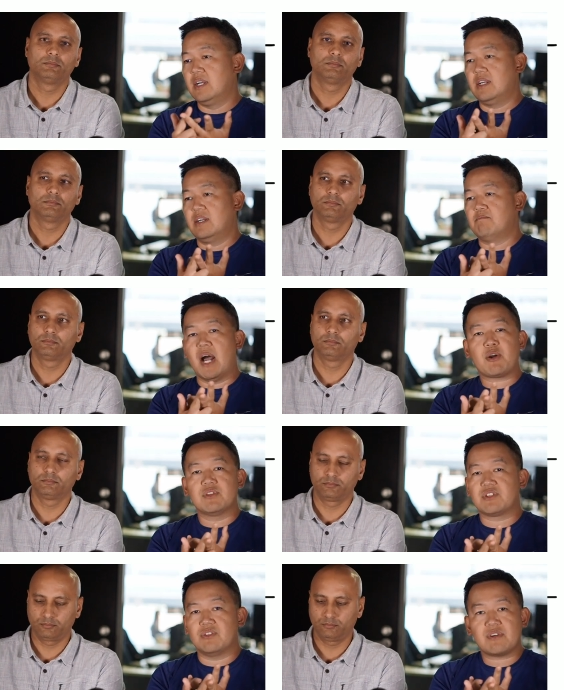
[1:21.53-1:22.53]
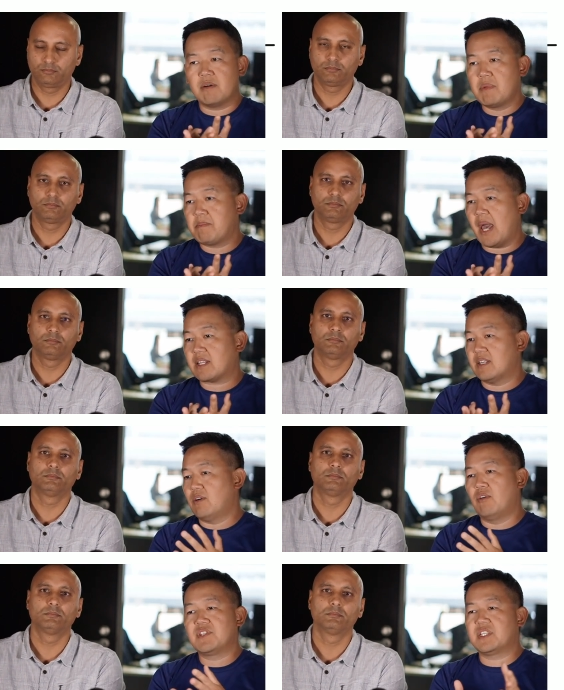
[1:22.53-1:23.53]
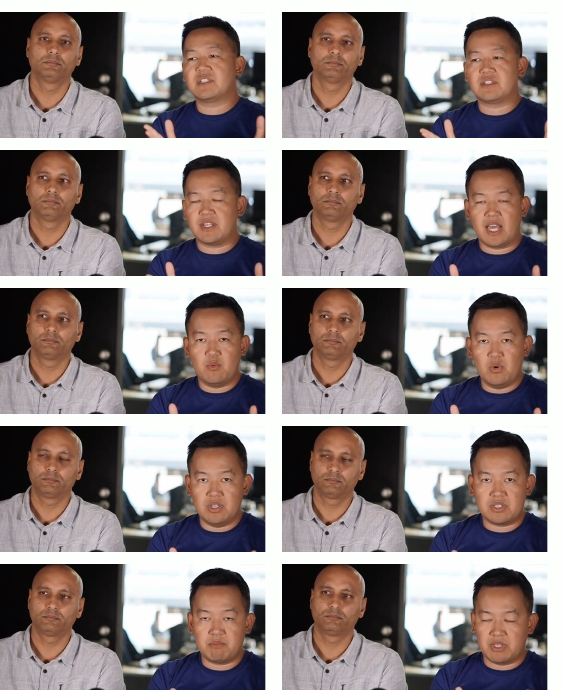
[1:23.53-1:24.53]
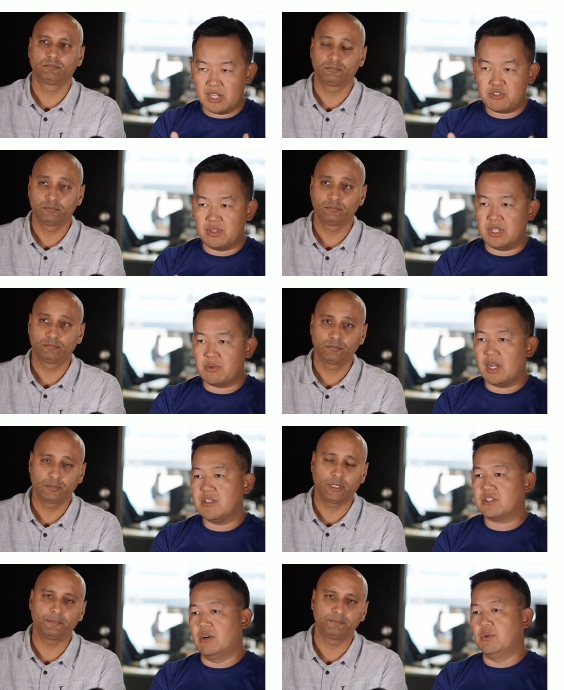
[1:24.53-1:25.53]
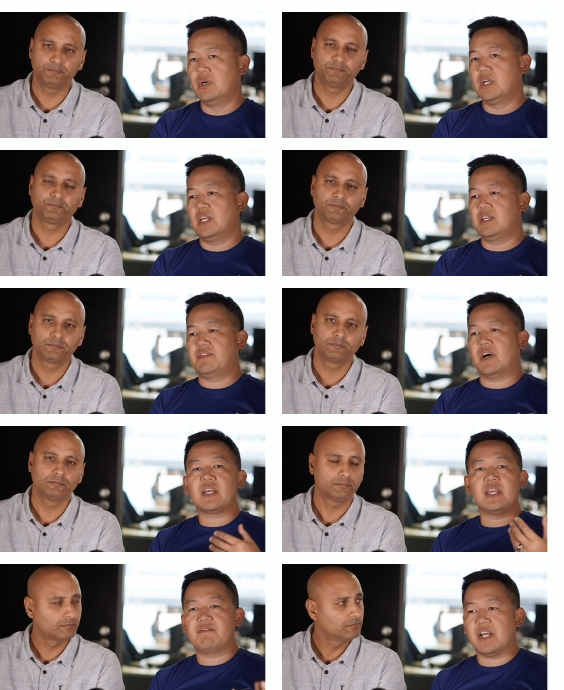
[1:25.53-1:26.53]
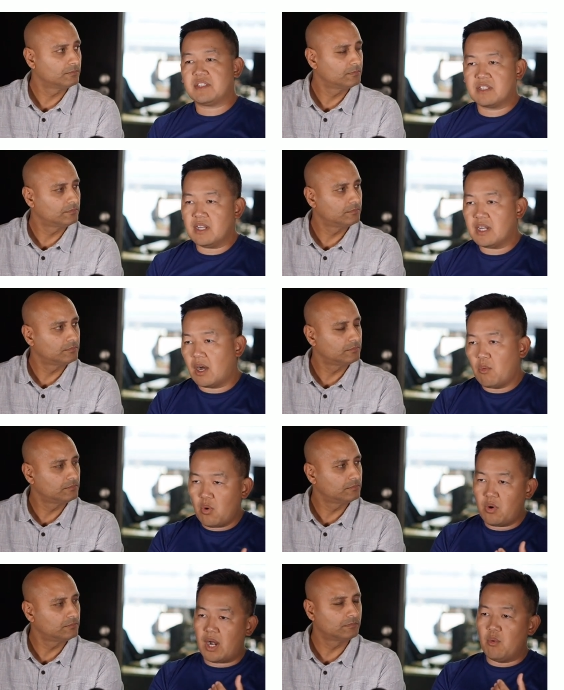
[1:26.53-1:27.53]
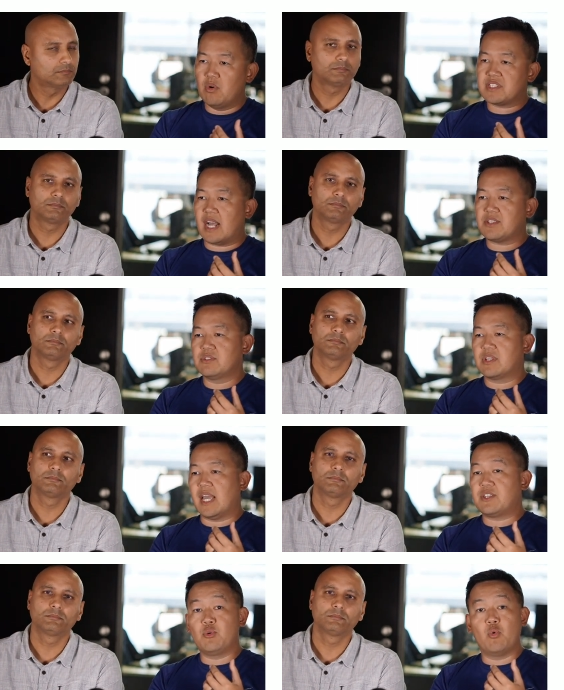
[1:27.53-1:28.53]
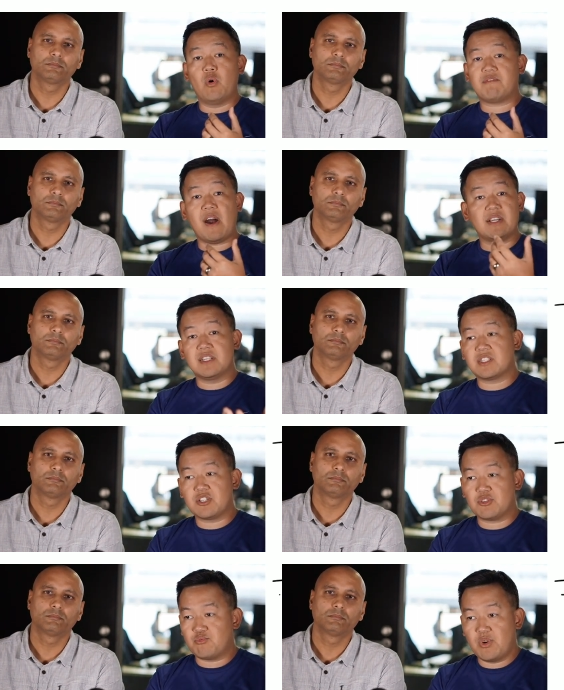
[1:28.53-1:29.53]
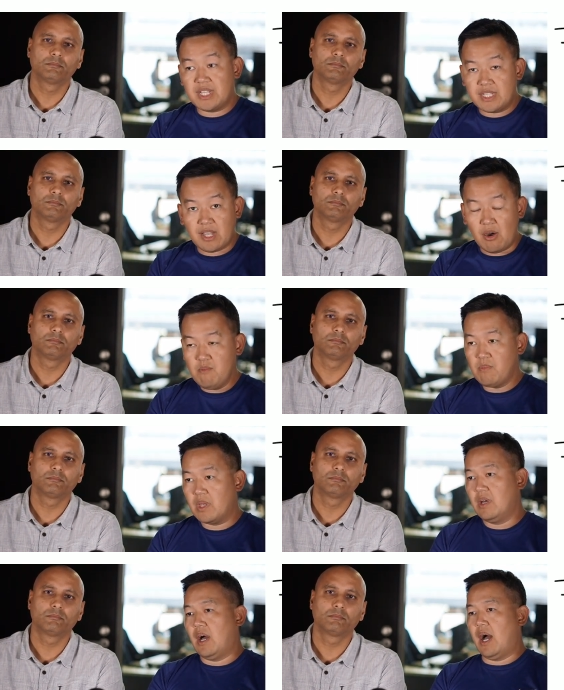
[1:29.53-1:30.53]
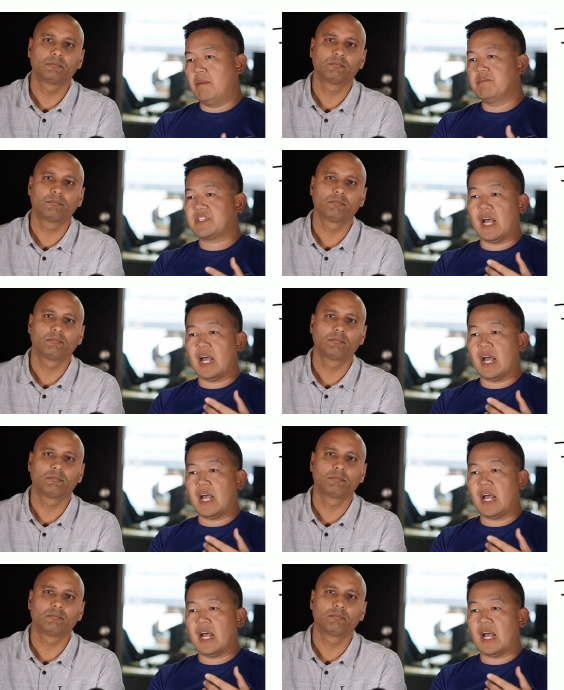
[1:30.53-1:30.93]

Speaker 1: Migrants are not coming back, then obviously it's going to get worse potentially, right? Yep. So if you're an investor, I will I will start to get your uh, finances ready now um, start